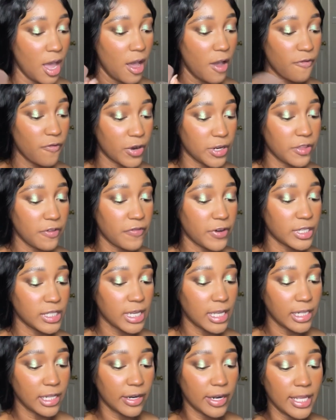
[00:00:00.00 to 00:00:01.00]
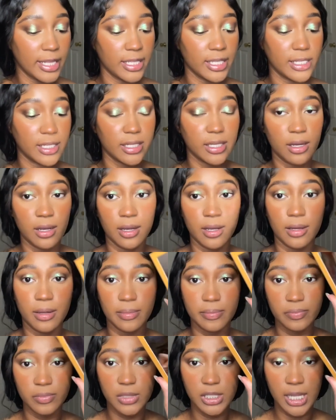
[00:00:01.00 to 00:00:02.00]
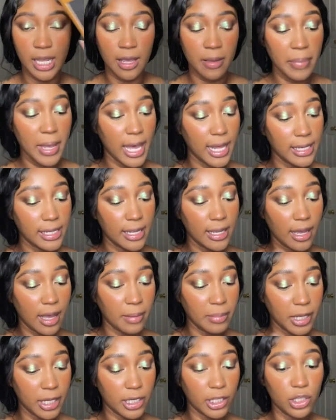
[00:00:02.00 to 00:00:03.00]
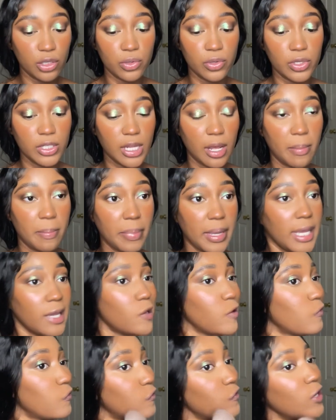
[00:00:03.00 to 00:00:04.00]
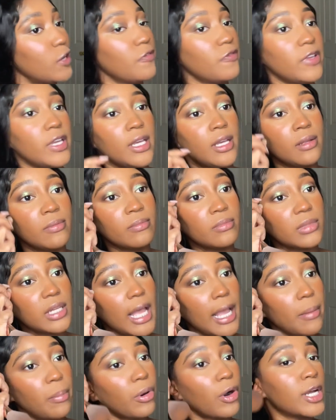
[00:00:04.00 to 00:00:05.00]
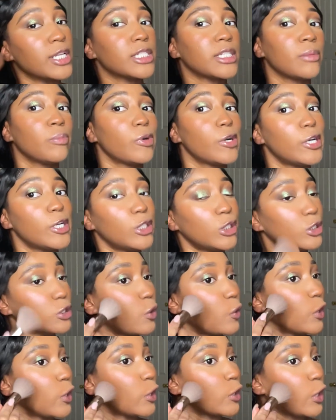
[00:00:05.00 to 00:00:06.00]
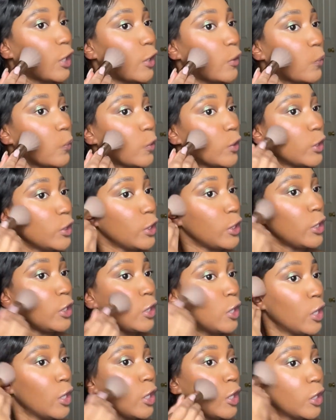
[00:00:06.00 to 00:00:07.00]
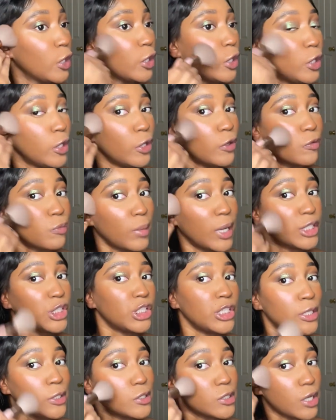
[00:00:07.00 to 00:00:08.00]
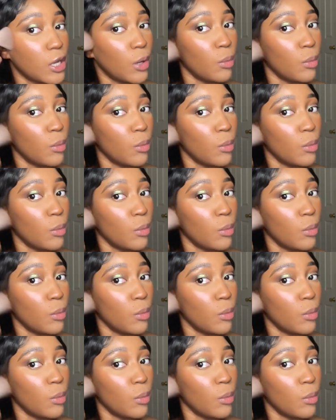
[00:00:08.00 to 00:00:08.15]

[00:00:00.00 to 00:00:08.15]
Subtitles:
for the first color in the tan palette, I'm gonna use a big fluffy like bronzing brush so it can like really give my cheeks a